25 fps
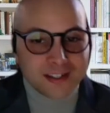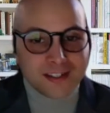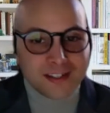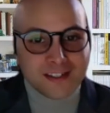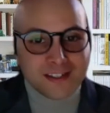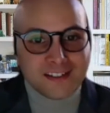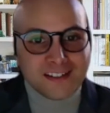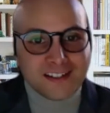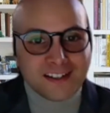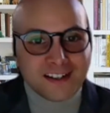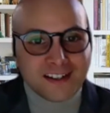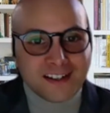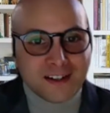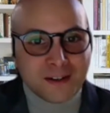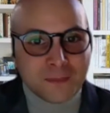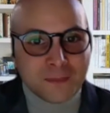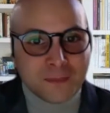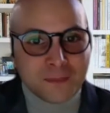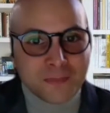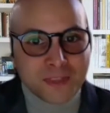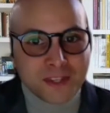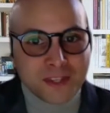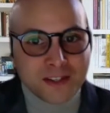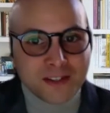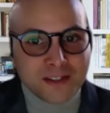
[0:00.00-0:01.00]
And
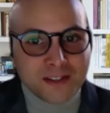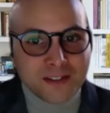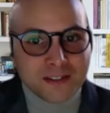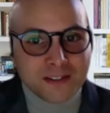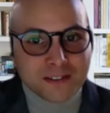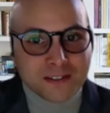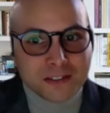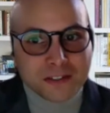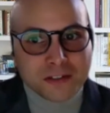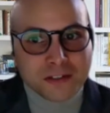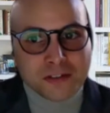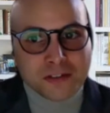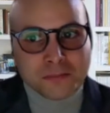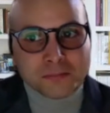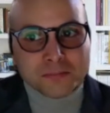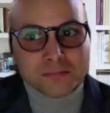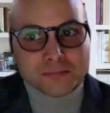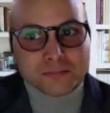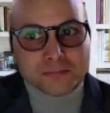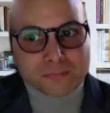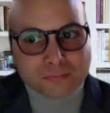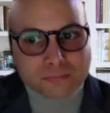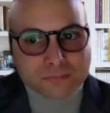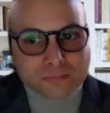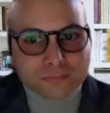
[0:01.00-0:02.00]
you know,
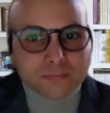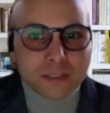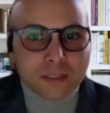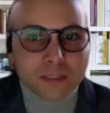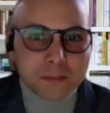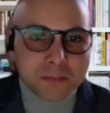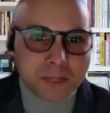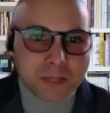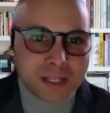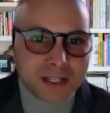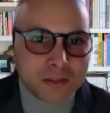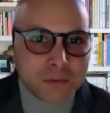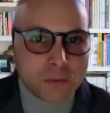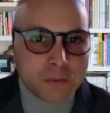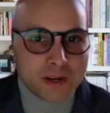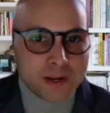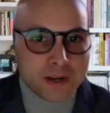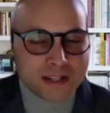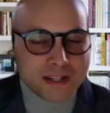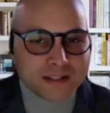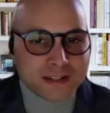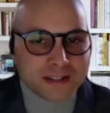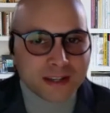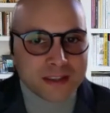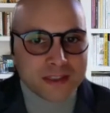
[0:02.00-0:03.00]
in many
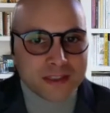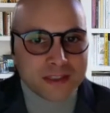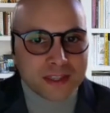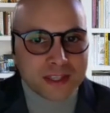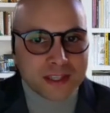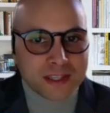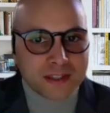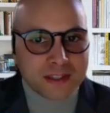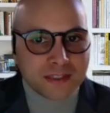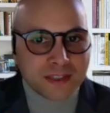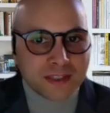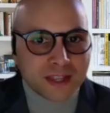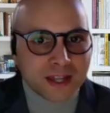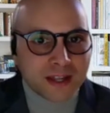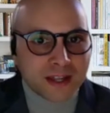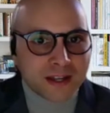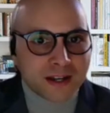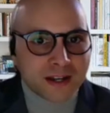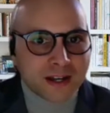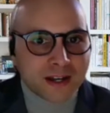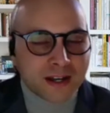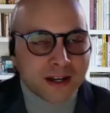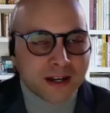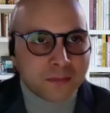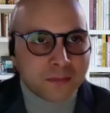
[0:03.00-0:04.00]
ways, I think that